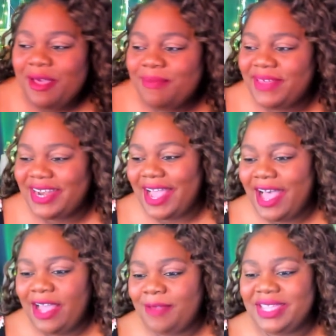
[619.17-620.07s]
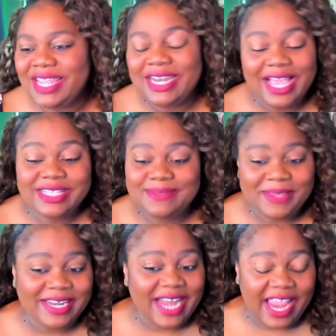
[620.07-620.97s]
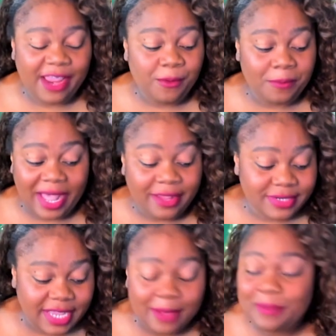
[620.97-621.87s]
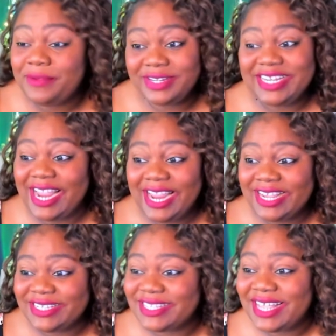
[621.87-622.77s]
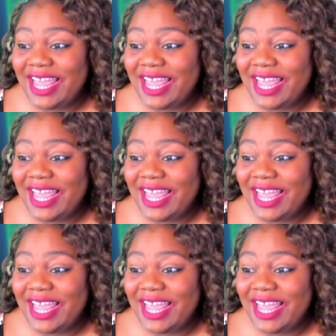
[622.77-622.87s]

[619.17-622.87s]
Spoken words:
But it has been a wild couple of days.